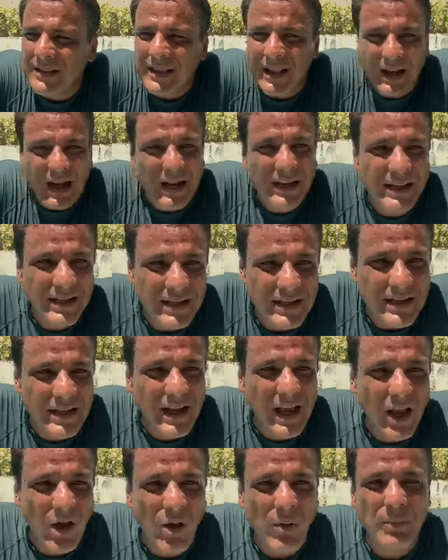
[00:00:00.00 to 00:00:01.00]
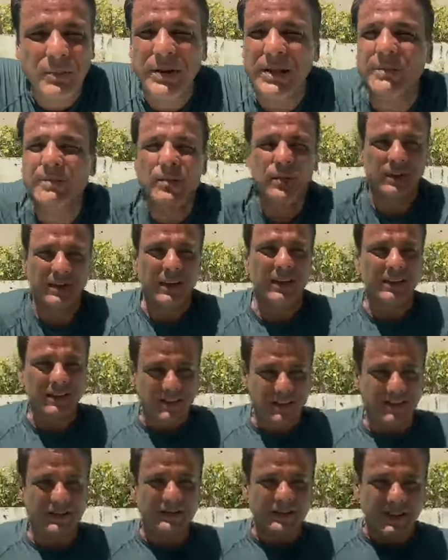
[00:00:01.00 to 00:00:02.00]
that I can help people get
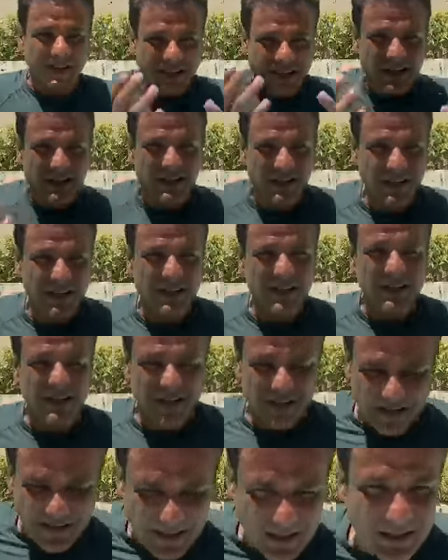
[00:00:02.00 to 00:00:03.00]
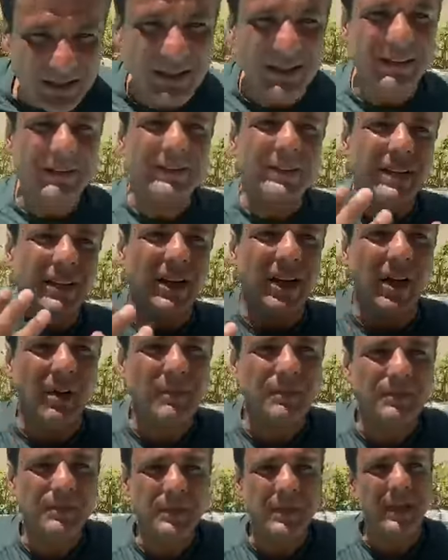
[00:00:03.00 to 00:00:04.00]
lifted
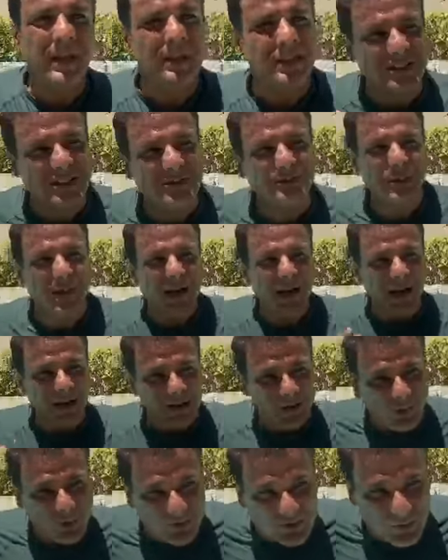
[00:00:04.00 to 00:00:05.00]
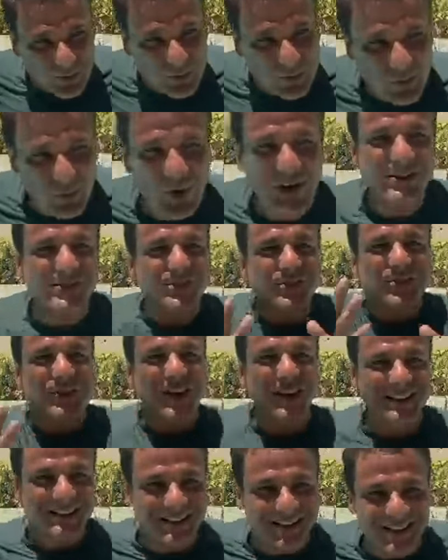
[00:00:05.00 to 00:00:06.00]
up, get inspired,
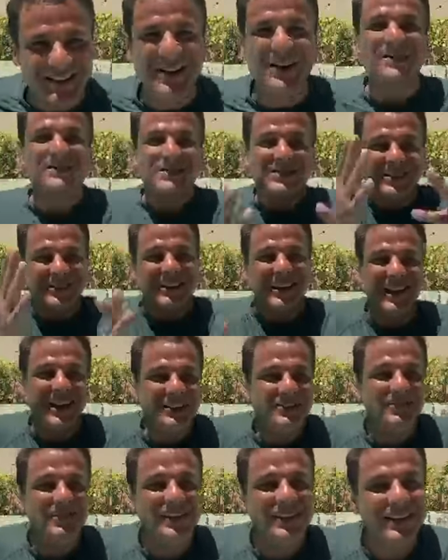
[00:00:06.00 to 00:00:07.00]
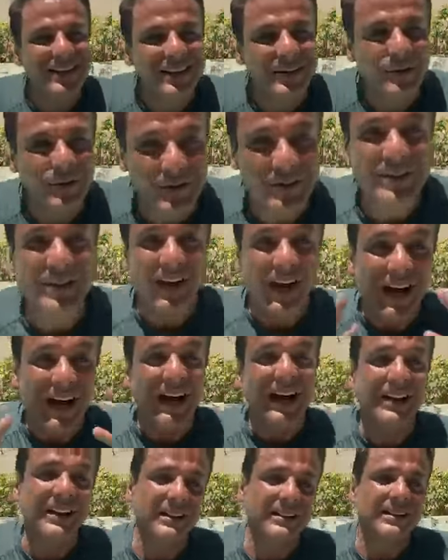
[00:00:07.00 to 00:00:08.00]
resurrect, to come to life with
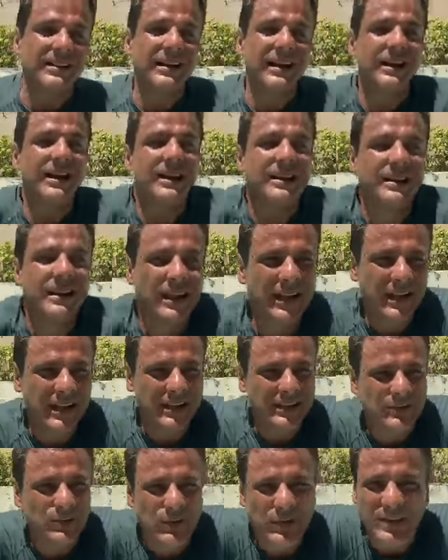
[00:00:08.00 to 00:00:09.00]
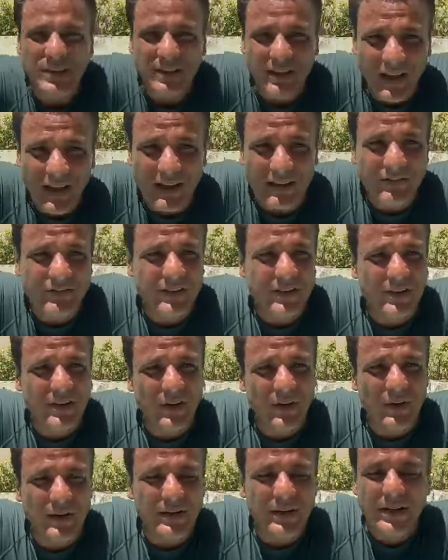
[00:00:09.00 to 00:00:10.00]
God and with life, you
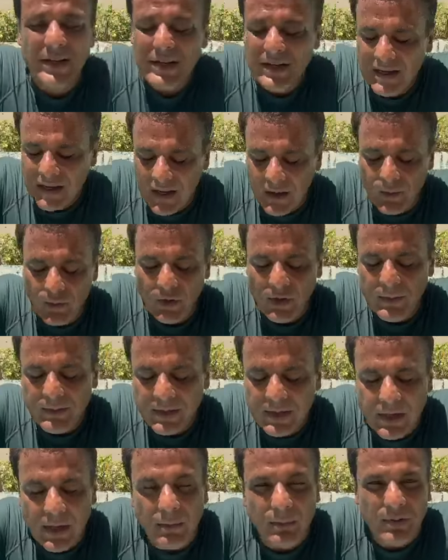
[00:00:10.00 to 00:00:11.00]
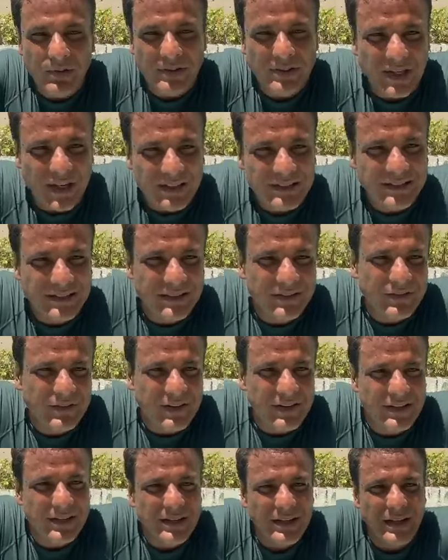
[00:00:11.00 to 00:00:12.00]
know, and really become productive
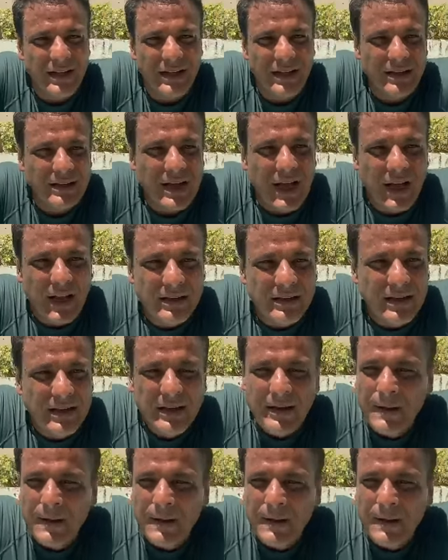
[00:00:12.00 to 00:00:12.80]
and not,